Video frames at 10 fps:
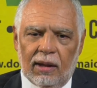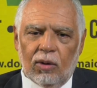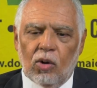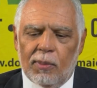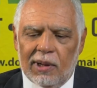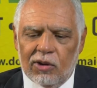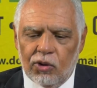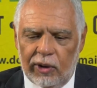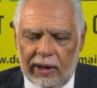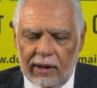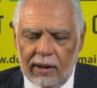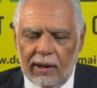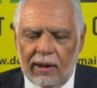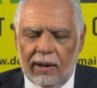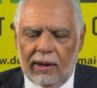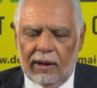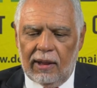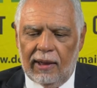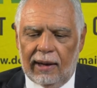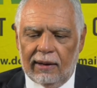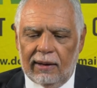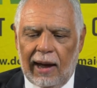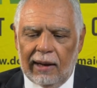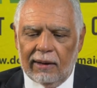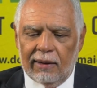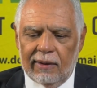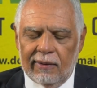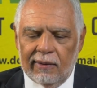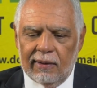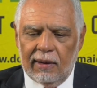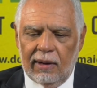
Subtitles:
global trade, in that it handles